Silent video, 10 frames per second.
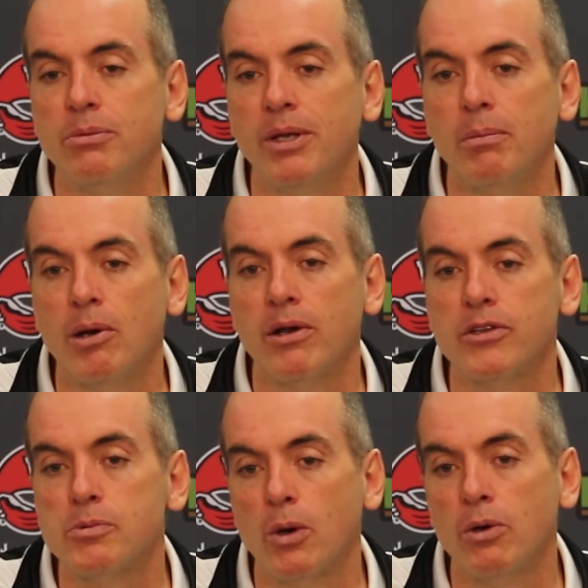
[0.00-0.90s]
to be a part
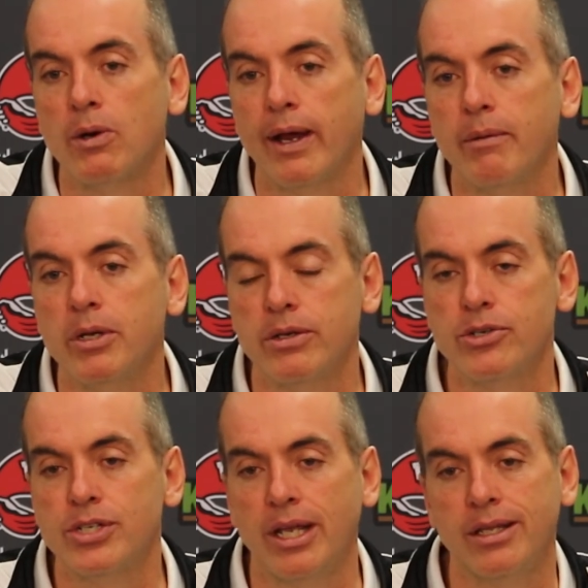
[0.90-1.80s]
of this program and
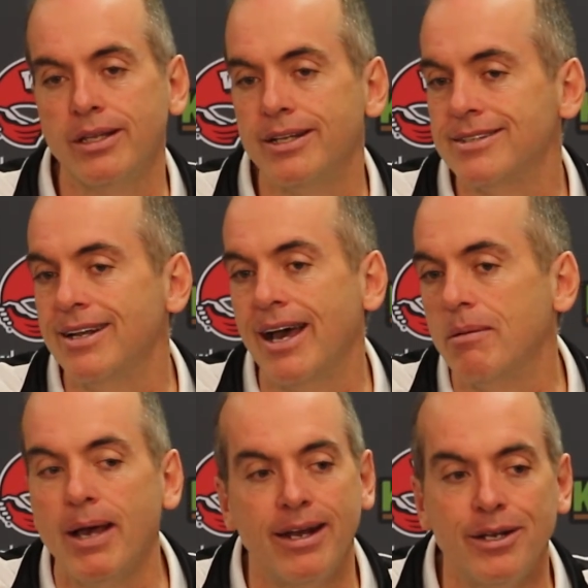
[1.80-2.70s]
understand that it's
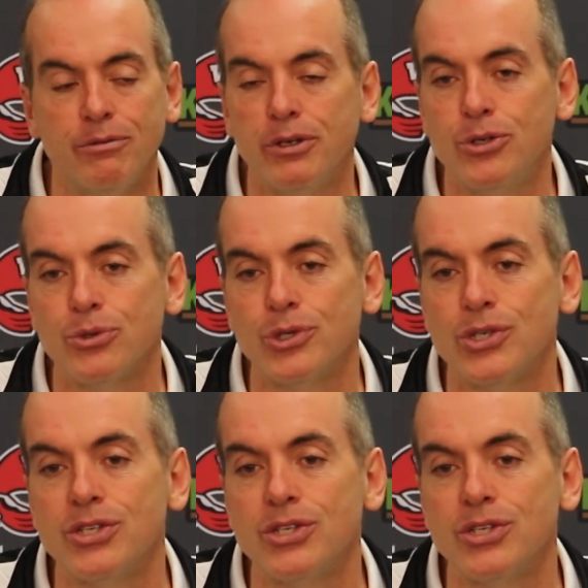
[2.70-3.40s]
not about individuals,